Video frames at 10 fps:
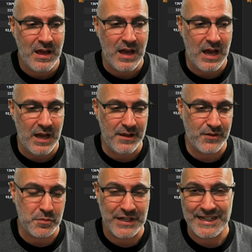uh, if you're
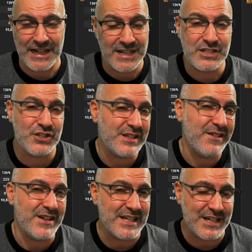bringing just
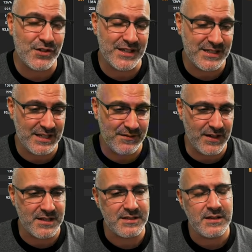even decreased
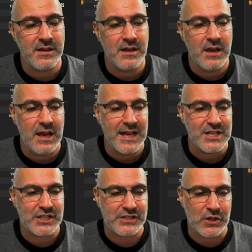defense.
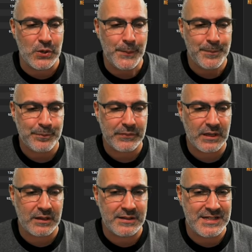So
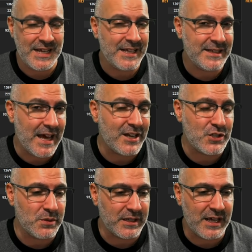taking that
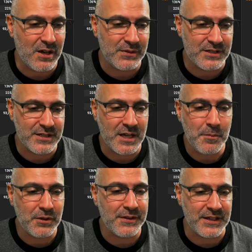into account, there's a
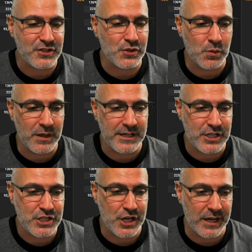couple of things you want to
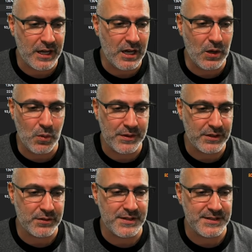check out with
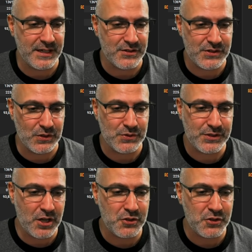Acrizia. So starts